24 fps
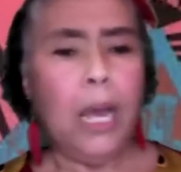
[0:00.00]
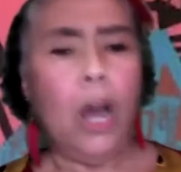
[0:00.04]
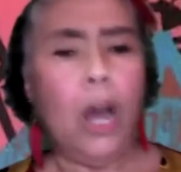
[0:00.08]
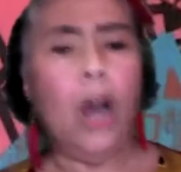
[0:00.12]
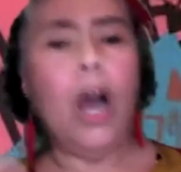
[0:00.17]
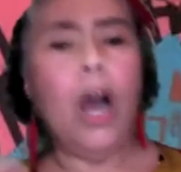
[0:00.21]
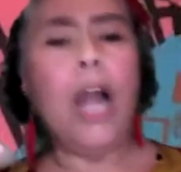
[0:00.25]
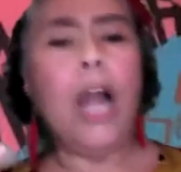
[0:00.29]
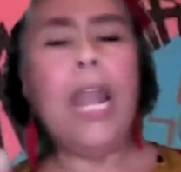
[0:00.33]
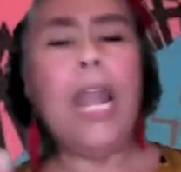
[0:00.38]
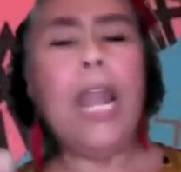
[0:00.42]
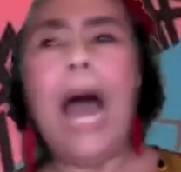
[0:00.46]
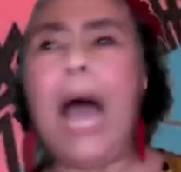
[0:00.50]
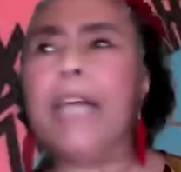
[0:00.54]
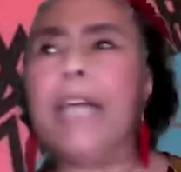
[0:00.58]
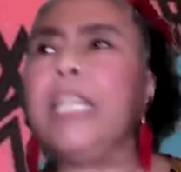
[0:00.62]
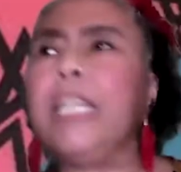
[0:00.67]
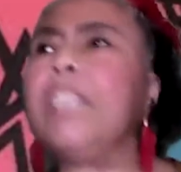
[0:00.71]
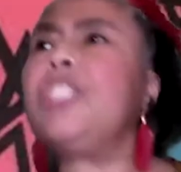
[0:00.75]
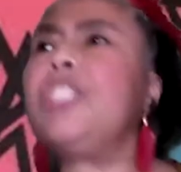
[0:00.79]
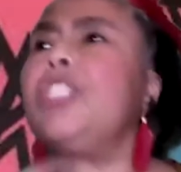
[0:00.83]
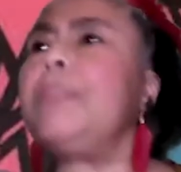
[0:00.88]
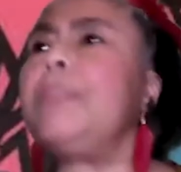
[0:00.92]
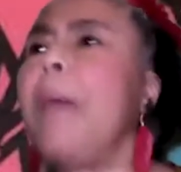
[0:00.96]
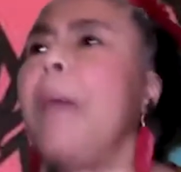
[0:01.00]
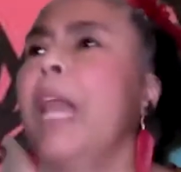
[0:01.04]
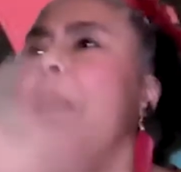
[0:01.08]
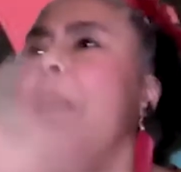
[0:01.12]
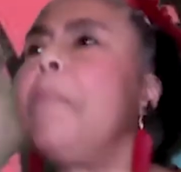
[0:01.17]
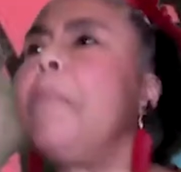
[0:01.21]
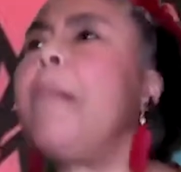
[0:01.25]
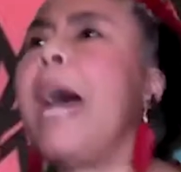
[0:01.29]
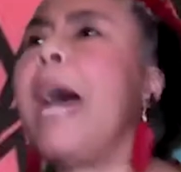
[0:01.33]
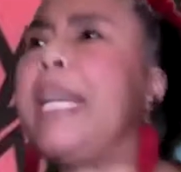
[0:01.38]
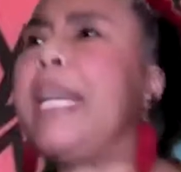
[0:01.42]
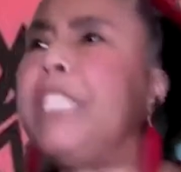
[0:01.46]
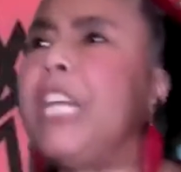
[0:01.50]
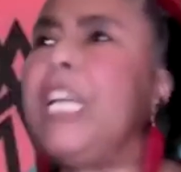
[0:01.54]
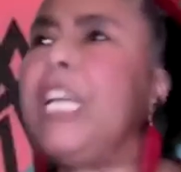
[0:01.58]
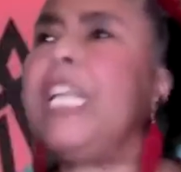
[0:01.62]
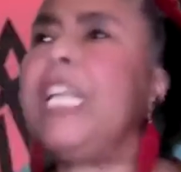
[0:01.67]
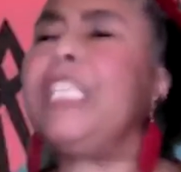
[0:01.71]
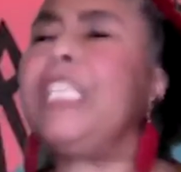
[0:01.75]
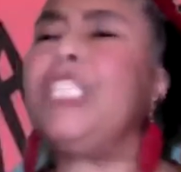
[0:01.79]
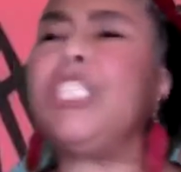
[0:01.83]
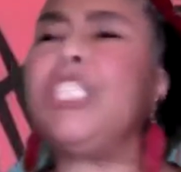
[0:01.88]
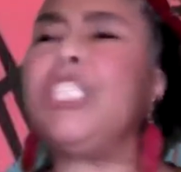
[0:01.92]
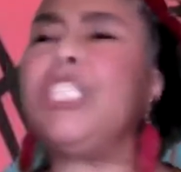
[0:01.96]
hola, you're smelling my
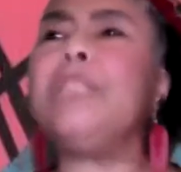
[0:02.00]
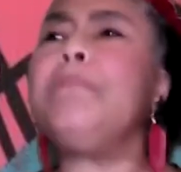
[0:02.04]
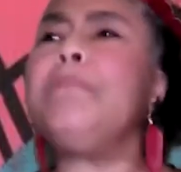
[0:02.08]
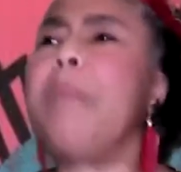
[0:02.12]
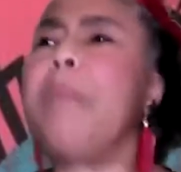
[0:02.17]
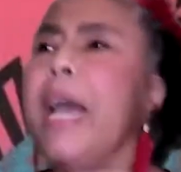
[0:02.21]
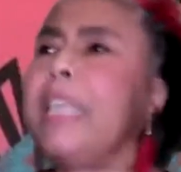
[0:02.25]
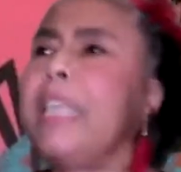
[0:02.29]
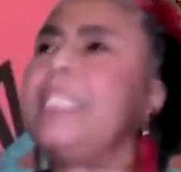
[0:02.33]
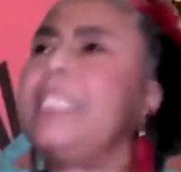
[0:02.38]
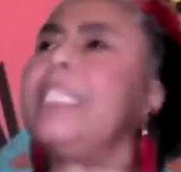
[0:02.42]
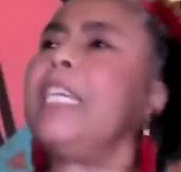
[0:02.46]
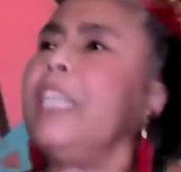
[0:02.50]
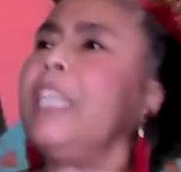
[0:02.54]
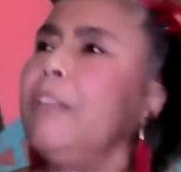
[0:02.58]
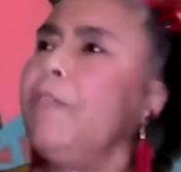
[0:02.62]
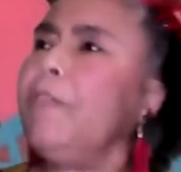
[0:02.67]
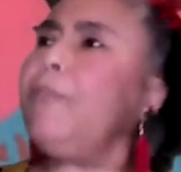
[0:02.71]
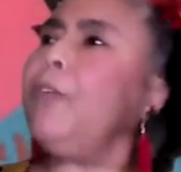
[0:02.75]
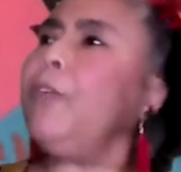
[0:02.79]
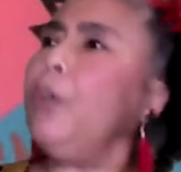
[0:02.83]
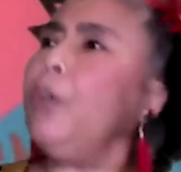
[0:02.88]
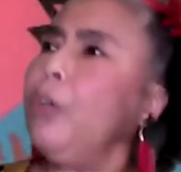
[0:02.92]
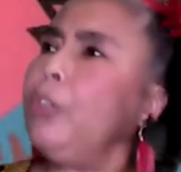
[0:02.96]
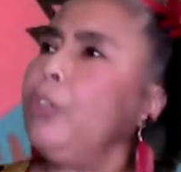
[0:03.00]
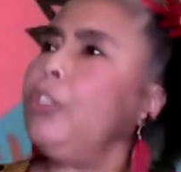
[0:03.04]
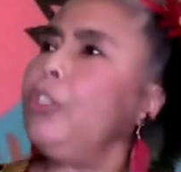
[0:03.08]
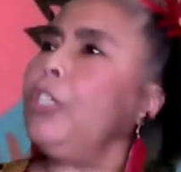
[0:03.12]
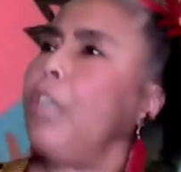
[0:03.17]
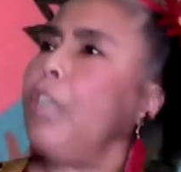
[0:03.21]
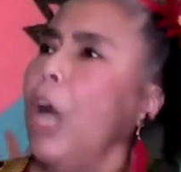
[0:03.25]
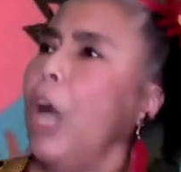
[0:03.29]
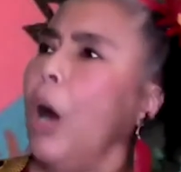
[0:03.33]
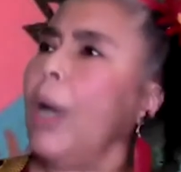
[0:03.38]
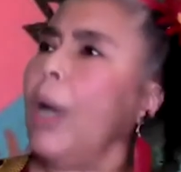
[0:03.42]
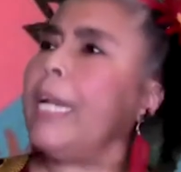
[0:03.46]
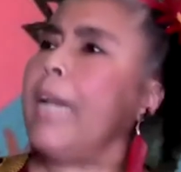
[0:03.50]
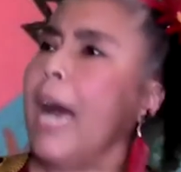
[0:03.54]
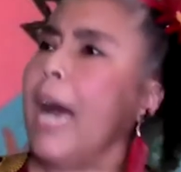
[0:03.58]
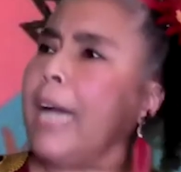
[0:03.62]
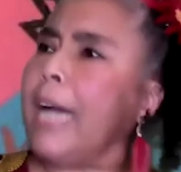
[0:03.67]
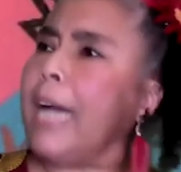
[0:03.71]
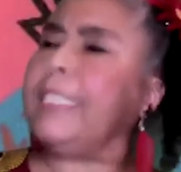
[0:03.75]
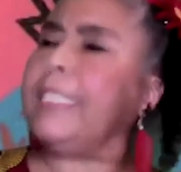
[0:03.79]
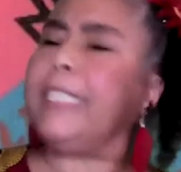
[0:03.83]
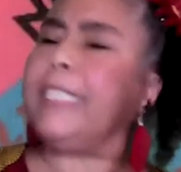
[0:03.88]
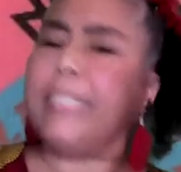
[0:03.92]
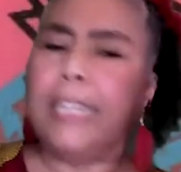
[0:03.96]
delicious Mexican food, you know,
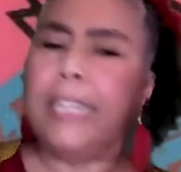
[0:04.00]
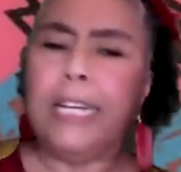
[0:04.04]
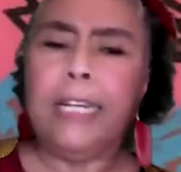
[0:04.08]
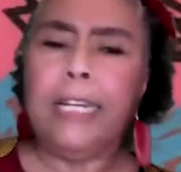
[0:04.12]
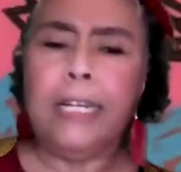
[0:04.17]
Anansi.